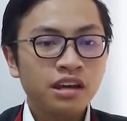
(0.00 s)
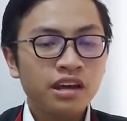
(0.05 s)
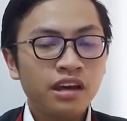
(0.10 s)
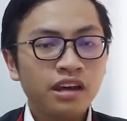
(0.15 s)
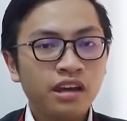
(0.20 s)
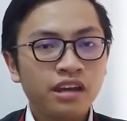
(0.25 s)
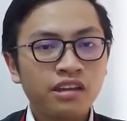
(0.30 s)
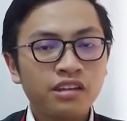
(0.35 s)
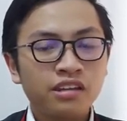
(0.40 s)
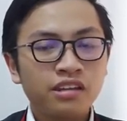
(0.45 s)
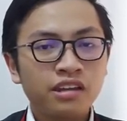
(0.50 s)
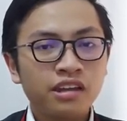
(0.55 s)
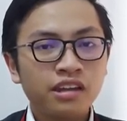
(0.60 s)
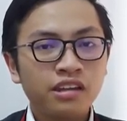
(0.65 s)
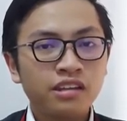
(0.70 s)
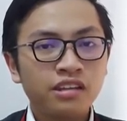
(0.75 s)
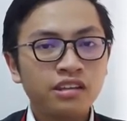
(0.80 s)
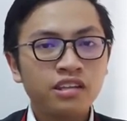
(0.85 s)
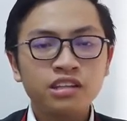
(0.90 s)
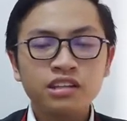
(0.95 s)
And
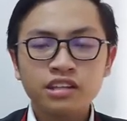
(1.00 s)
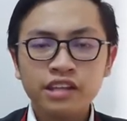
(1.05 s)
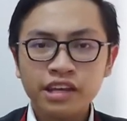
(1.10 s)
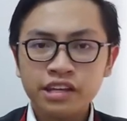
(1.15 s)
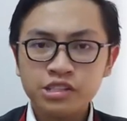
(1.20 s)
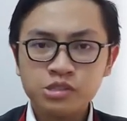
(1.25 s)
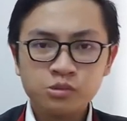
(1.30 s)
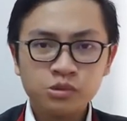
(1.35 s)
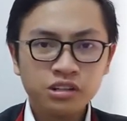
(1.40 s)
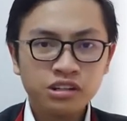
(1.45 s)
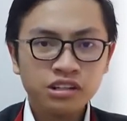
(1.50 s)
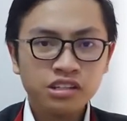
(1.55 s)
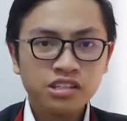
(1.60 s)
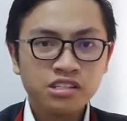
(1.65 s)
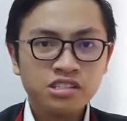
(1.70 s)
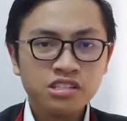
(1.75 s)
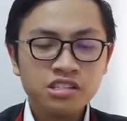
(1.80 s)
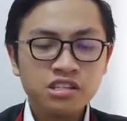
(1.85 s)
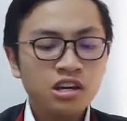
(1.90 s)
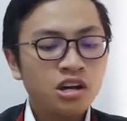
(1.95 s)
then the next one
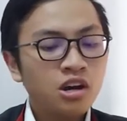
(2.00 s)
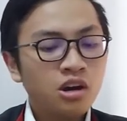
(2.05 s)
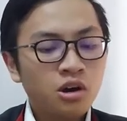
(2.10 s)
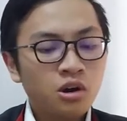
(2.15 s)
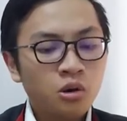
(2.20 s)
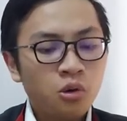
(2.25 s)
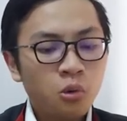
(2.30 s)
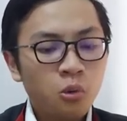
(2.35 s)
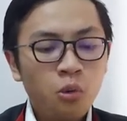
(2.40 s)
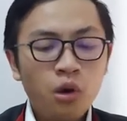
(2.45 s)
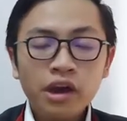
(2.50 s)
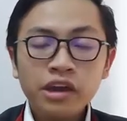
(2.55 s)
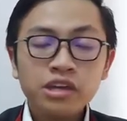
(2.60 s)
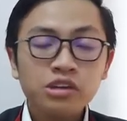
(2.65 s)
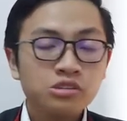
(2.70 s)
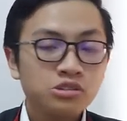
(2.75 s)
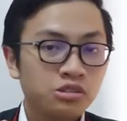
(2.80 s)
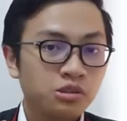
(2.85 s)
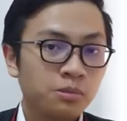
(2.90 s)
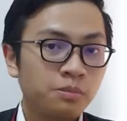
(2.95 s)
is why
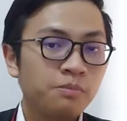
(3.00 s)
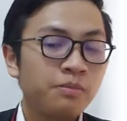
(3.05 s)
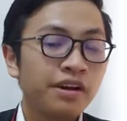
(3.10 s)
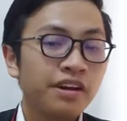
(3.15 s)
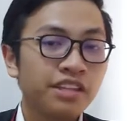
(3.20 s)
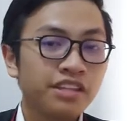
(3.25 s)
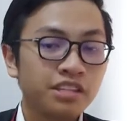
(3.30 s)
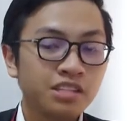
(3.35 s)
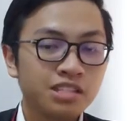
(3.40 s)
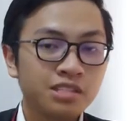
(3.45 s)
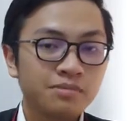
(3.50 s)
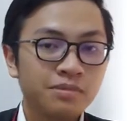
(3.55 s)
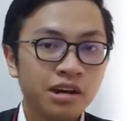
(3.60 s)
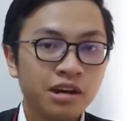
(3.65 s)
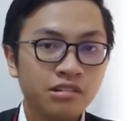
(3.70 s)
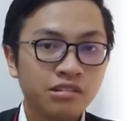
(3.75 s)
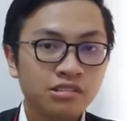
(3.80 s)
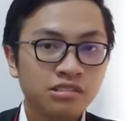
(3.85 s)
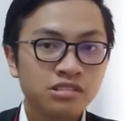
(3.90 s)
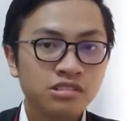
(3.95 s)
you should buy this
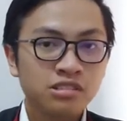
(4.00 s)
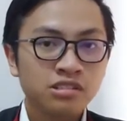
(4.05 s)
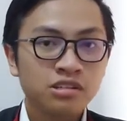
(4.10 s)
mouse.